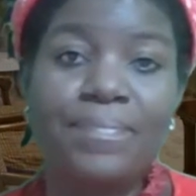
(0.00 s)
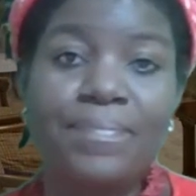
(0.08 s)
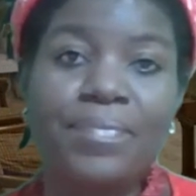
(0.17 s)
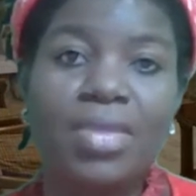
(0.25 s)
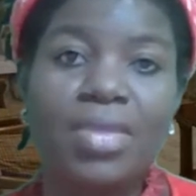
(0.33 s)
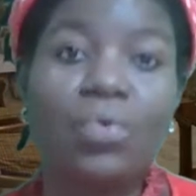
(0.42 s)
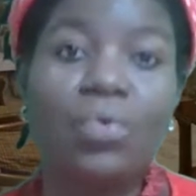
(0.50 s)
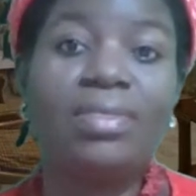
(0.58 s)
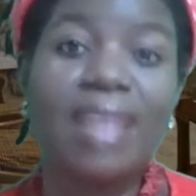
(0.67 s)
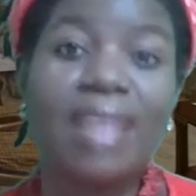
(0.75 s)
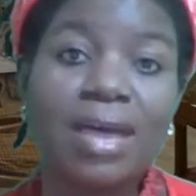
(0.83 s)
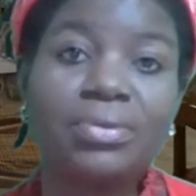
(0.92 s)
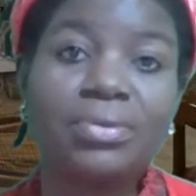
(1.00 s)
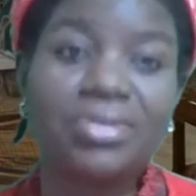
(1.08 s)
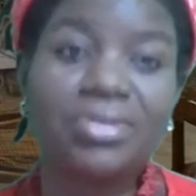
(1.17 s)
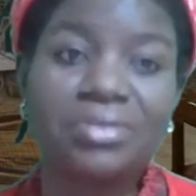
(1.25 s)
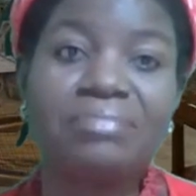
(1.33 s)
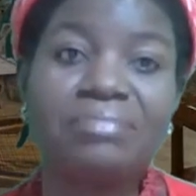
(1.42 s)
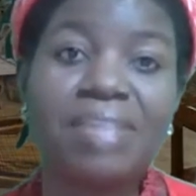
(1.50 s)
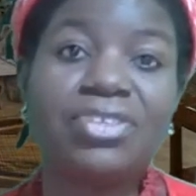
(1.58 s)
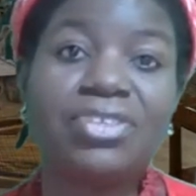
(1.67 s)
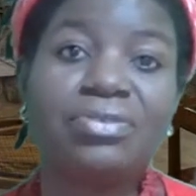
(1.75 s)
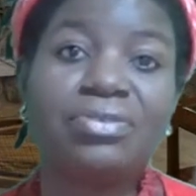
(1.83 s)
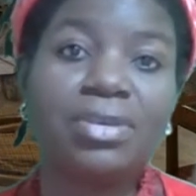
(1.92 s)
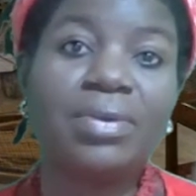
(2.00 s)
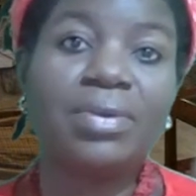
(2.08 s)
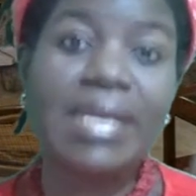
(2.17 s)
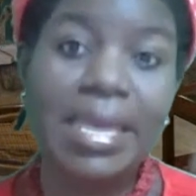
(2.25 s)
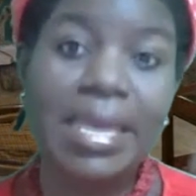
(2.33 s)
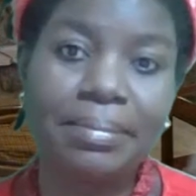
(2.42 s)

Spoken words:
without mentioning your name.